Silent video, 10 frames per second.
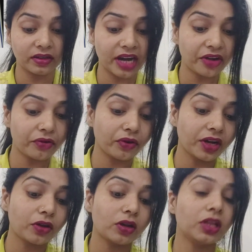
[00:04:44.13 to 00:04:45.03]

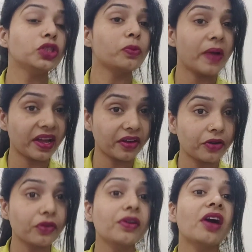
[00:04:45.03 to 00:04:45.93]
retrograde
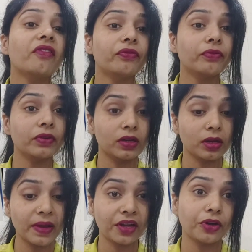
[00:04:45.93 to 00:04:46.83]

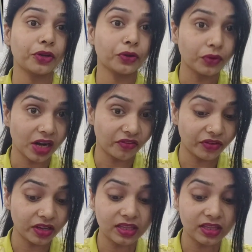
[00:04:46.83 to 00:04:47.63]
cholangiopancreatography,